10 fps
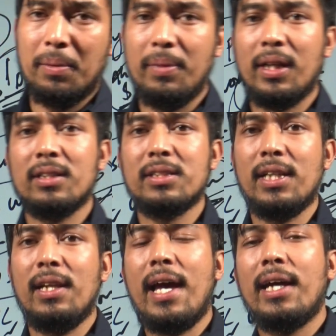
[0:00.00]
make a
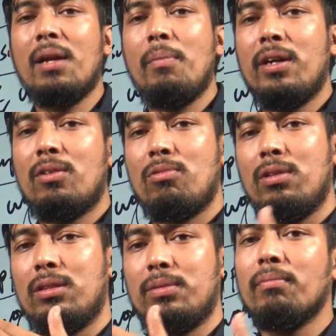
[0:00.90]
sale agreement to
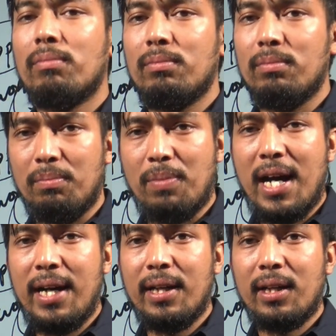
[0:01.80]
a
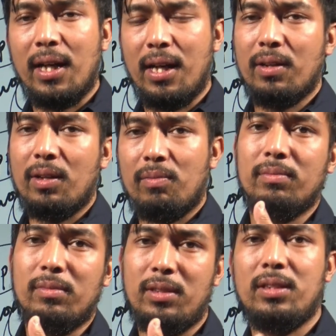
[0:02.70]
buyer, and
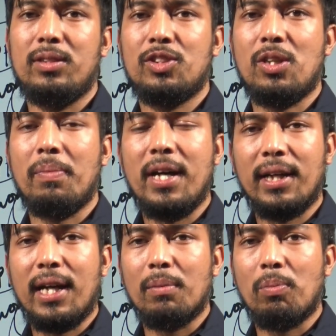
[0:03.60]
supplier
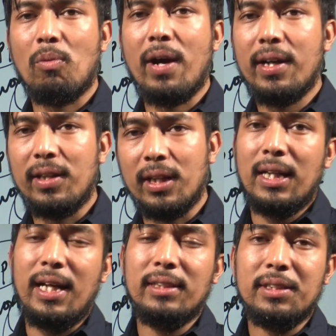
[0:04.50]
can provide the
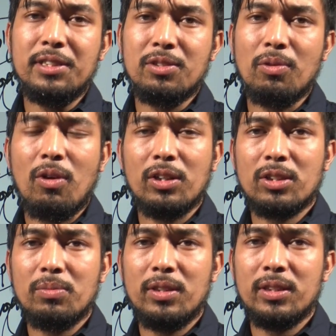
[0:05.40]
assets to
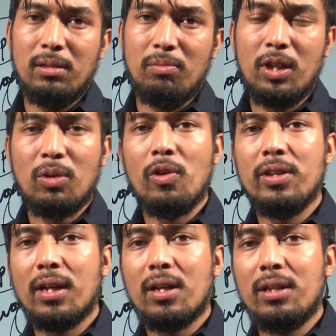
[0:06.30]
customers, but with
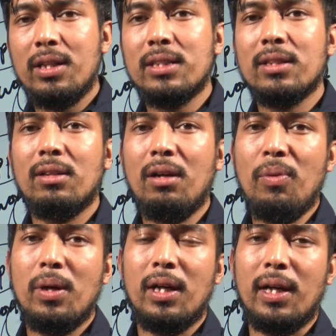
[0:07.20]
the condition of
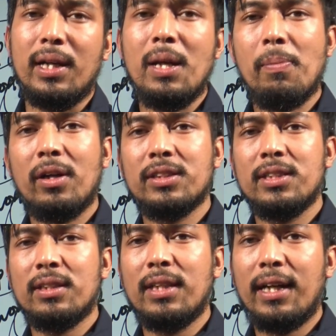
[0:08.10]

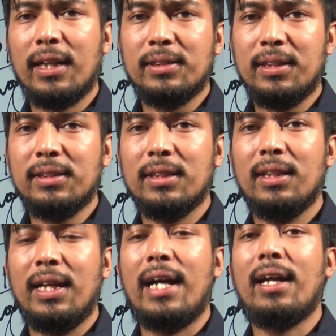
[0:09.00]
repurchasing that assets
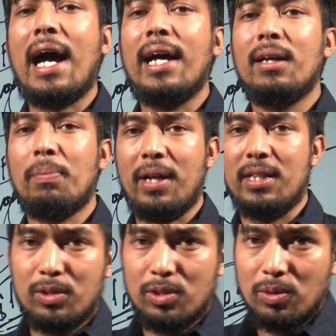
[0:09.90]
at a higher
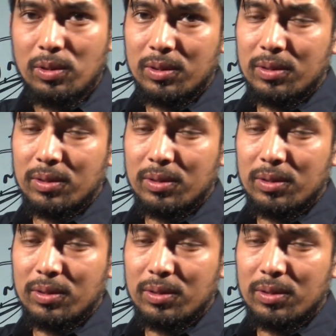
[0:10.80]
price, so